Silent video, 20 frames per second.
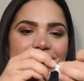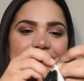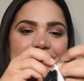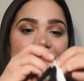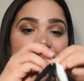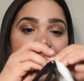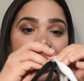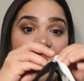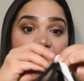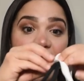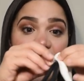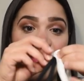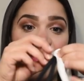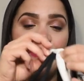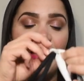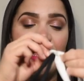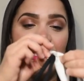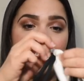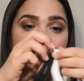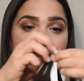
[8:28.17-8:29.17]
And I
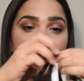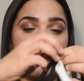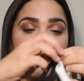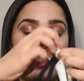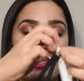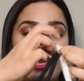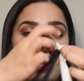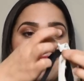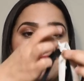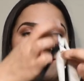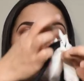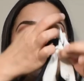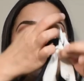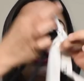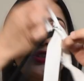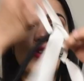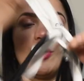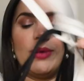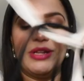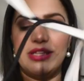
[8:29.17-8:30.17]
have asked my SA
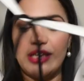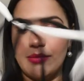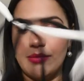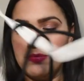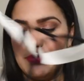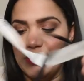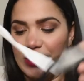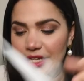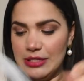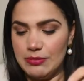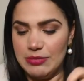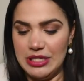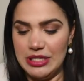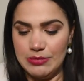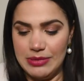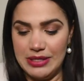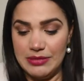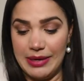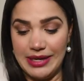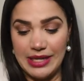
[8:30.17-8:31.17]
so many times, please, please,
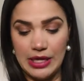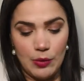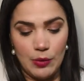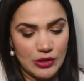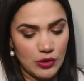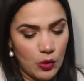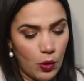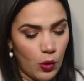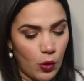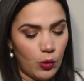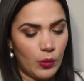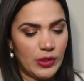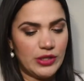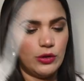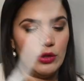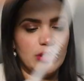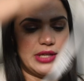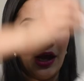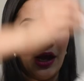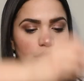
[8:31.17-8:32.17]
please, but it was always
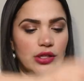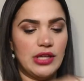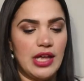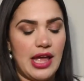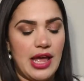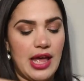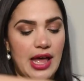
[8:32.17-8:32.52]
sold out.